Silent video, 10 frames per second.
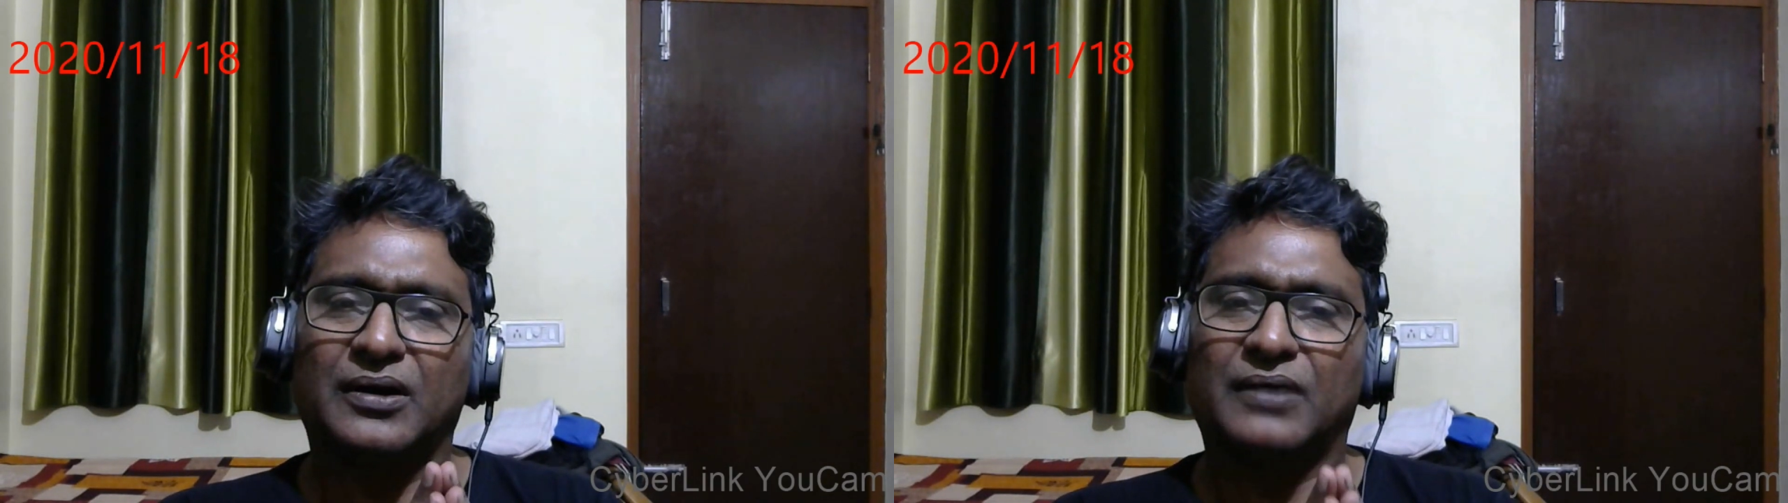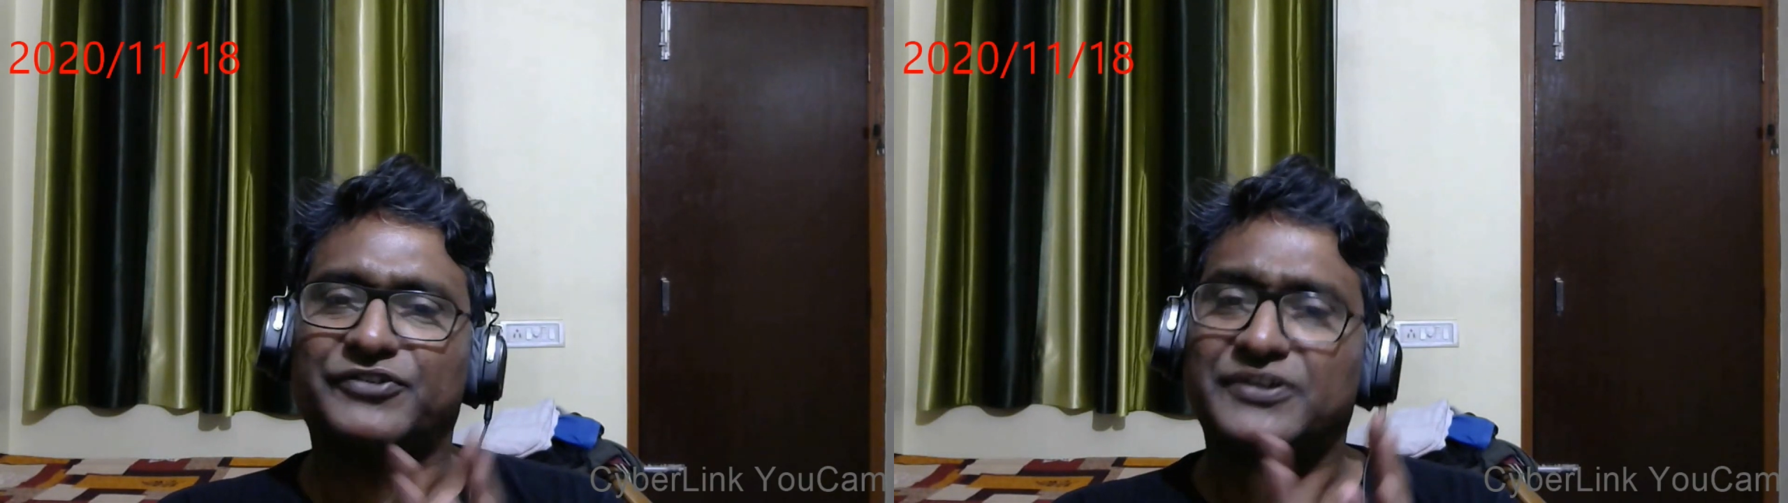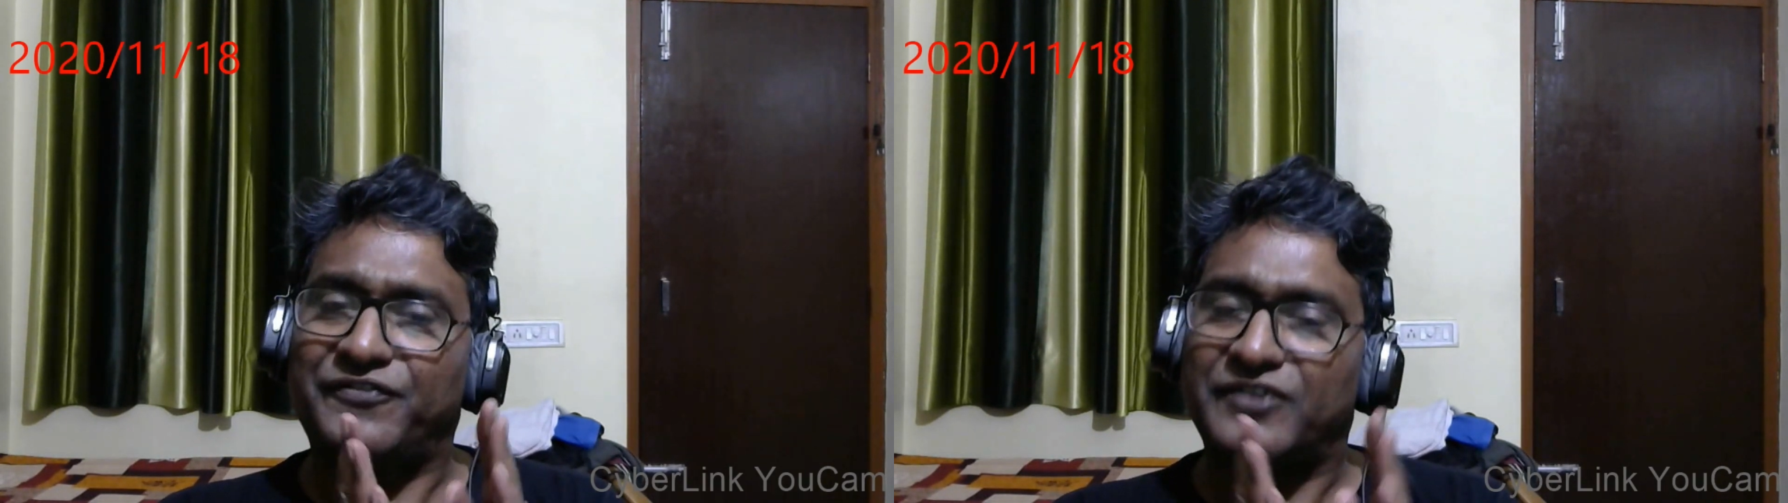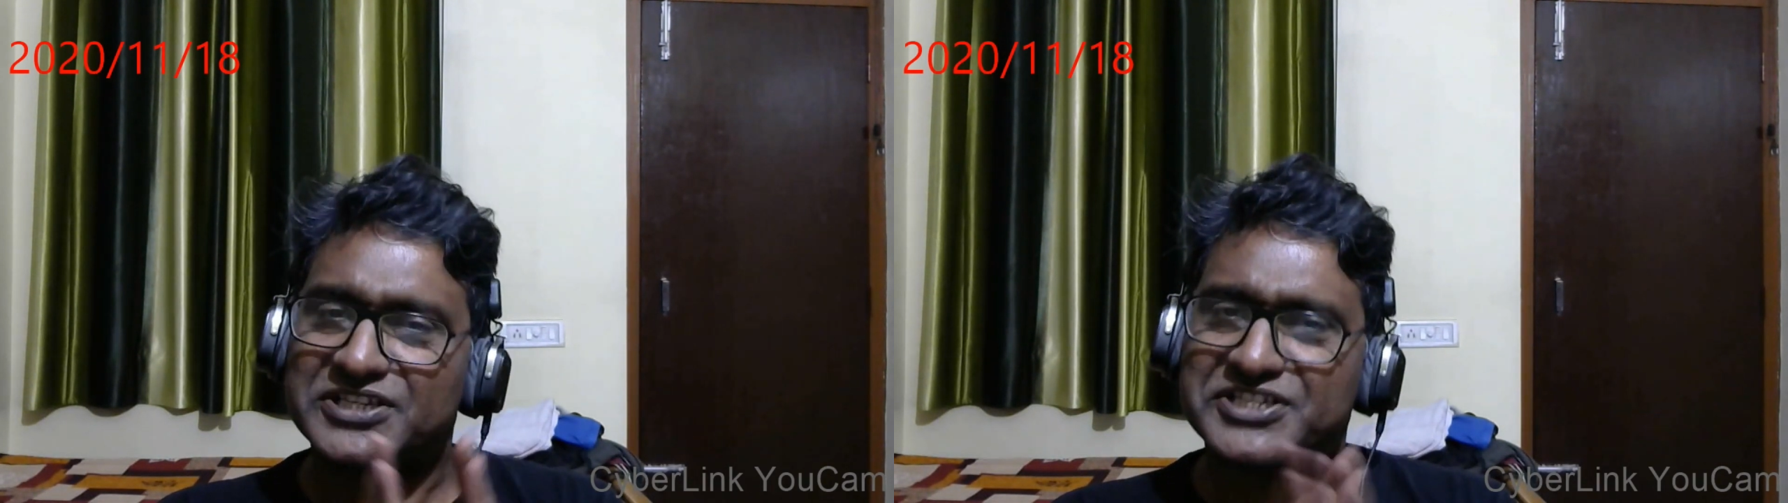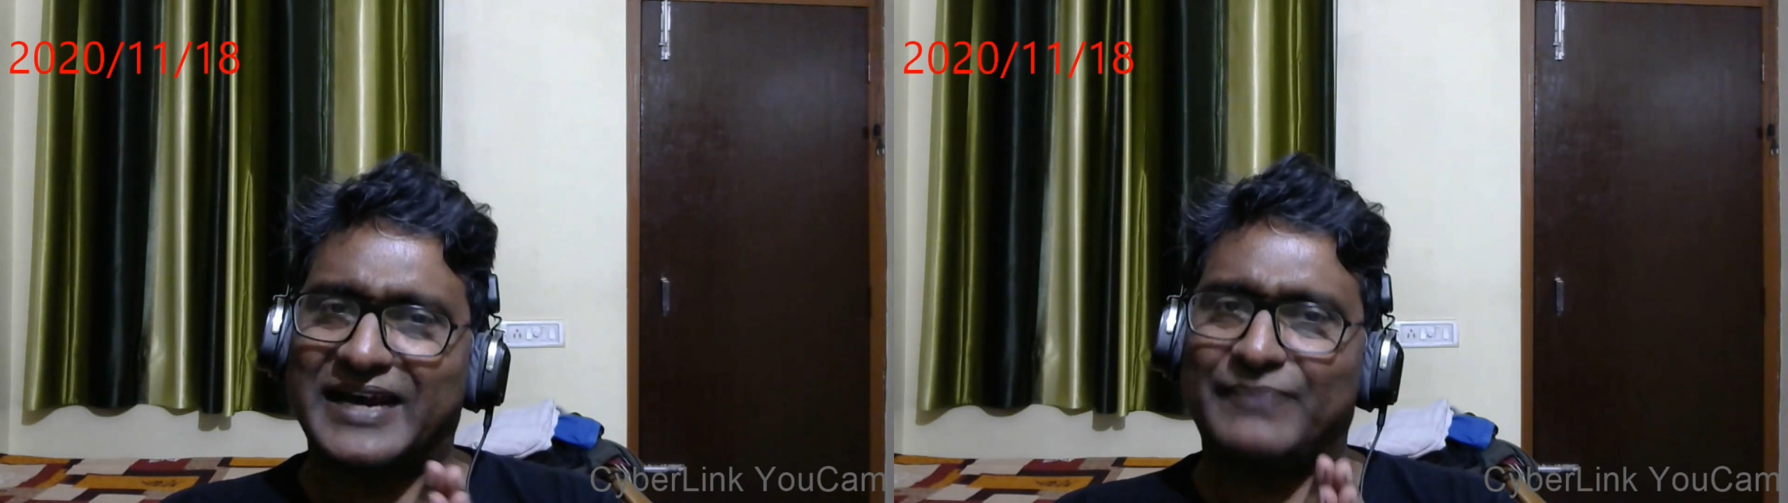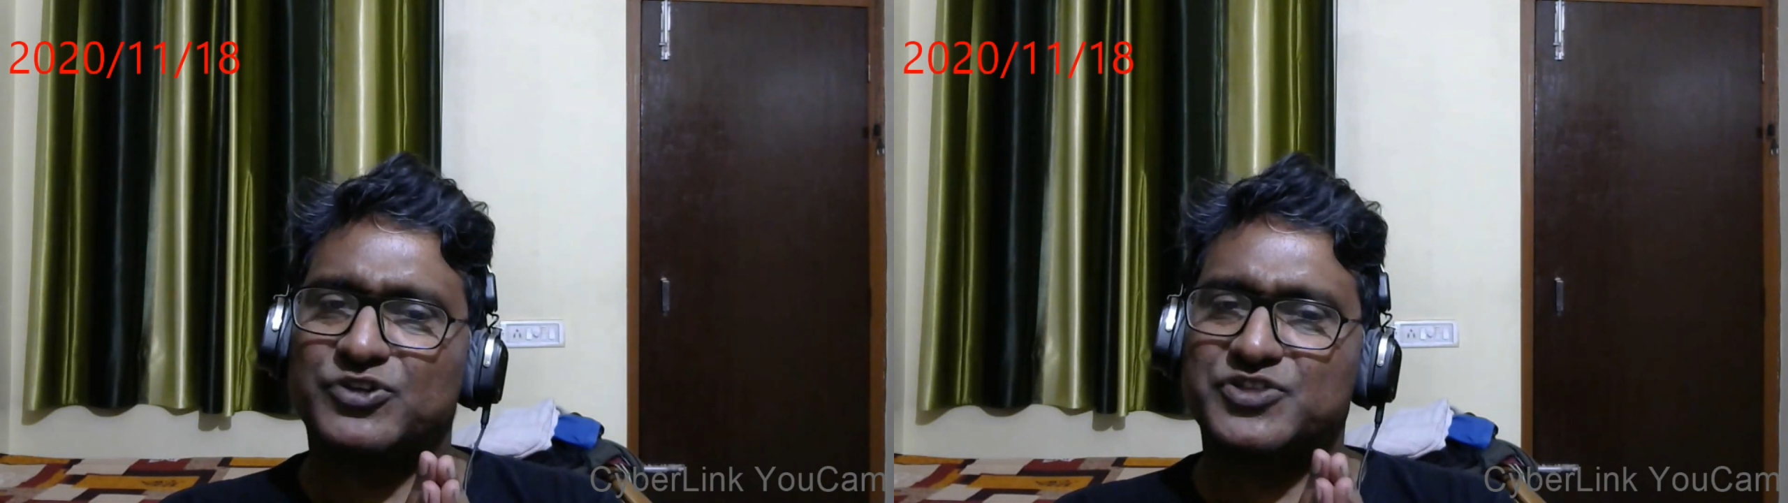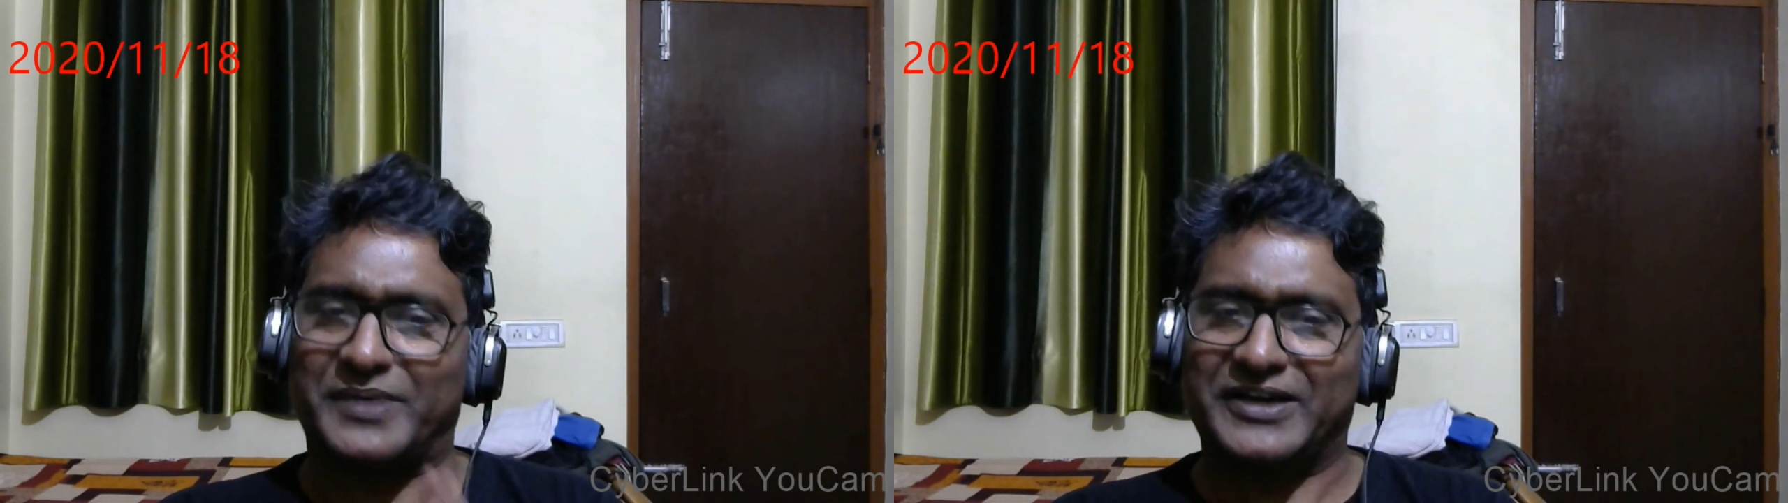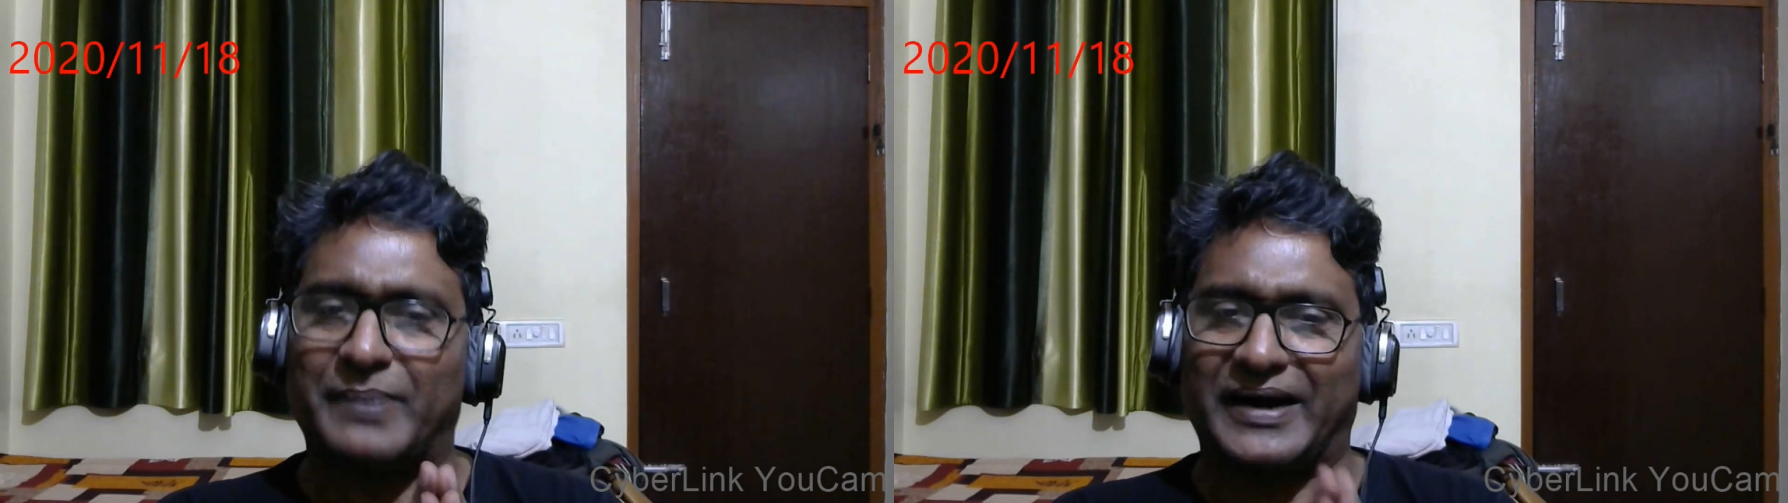for the first time was
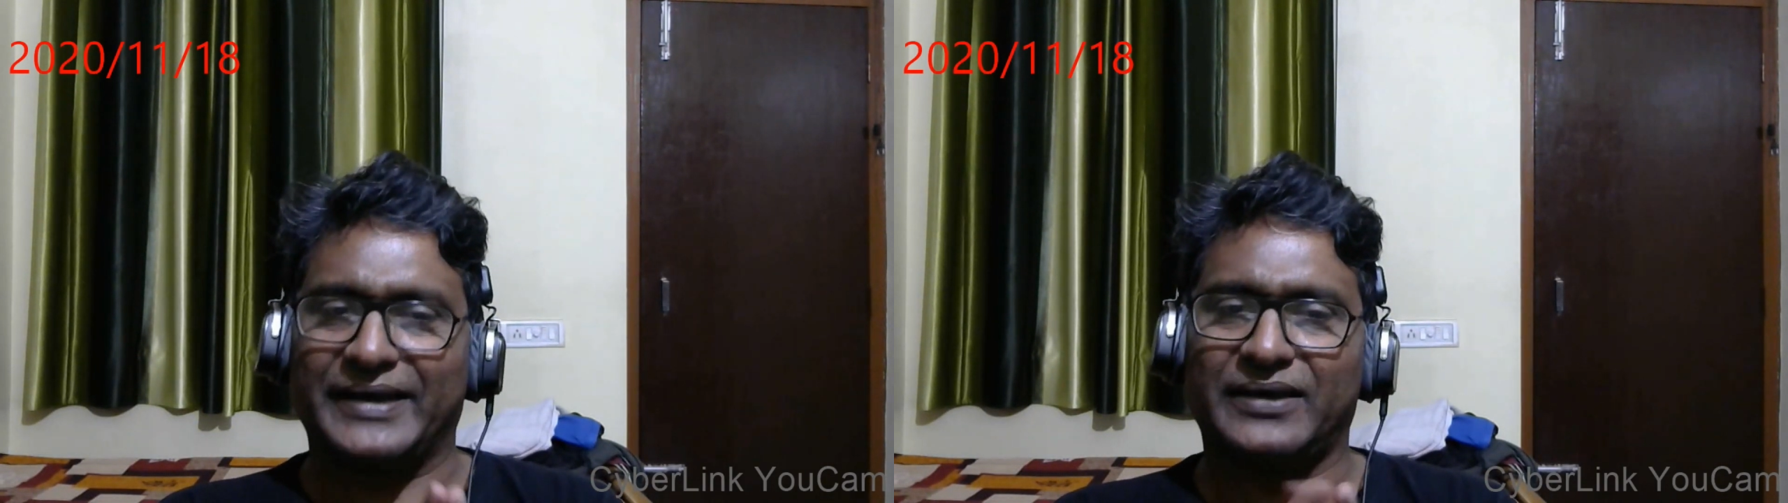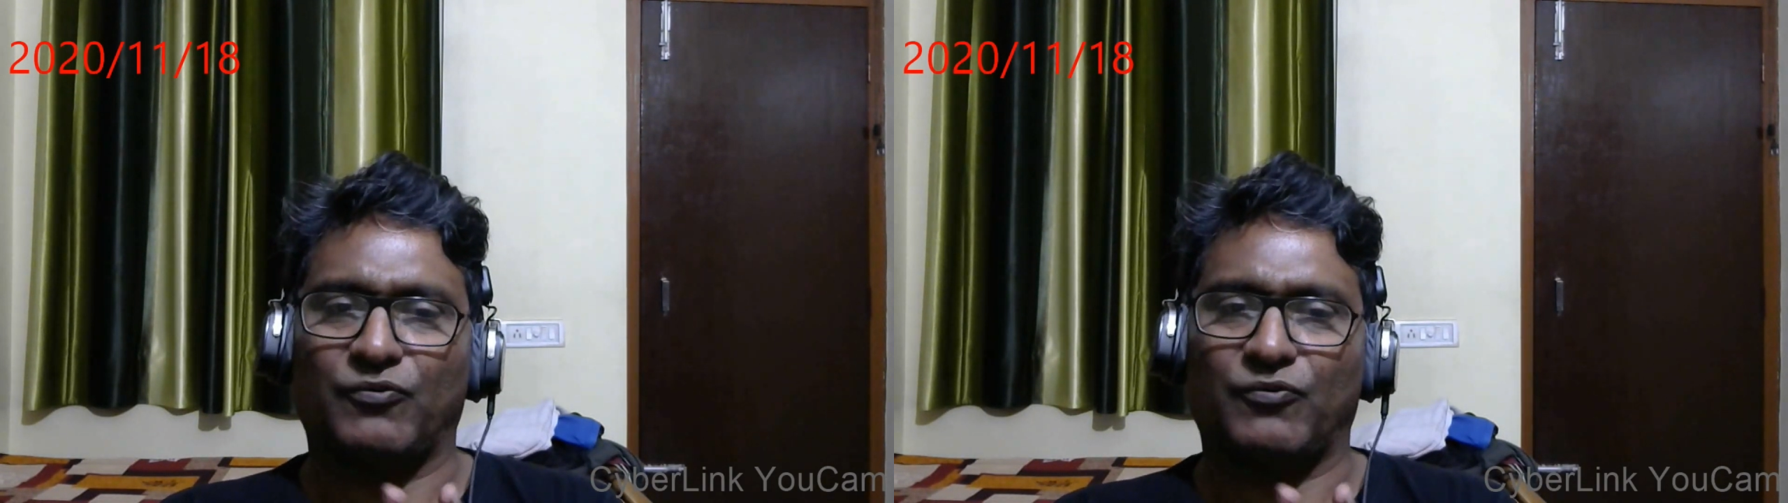made by